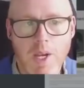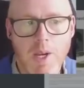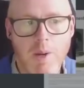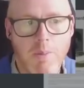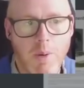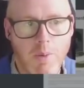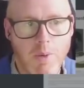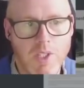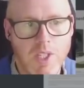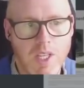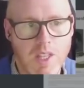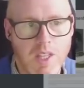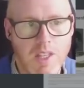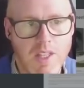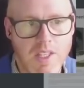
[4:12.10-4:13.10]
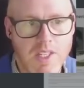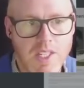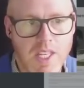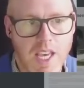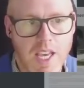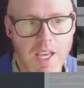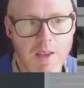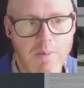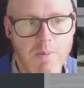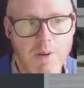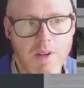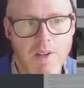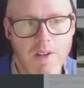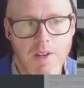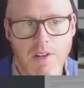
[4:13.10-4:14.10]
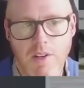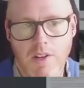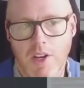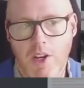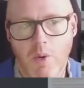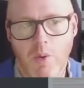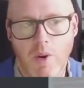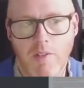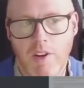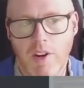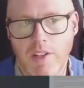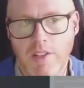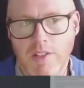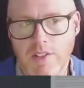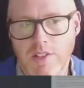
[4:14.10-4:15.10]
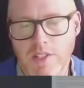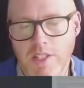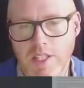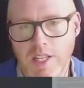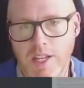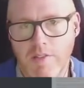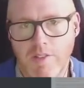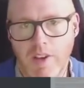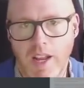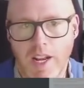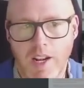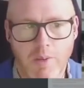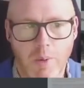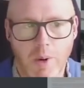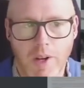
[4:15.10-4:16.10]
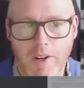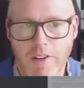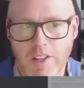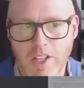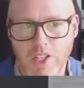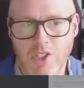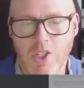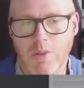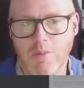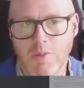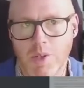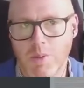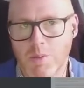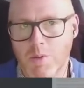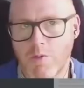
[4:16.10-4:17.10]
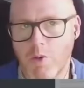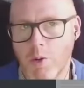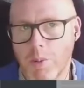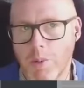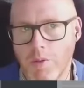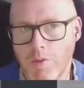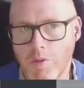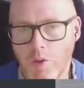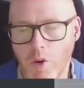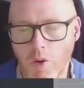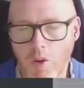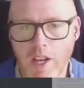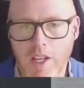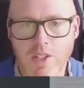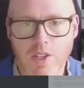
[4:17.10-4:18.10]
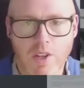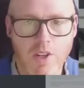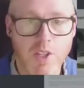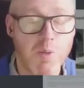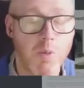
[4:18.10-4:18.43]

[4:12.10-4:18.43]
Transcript: but we see that the same equivalent Vaillant one, it jumps up to 4.48, so it is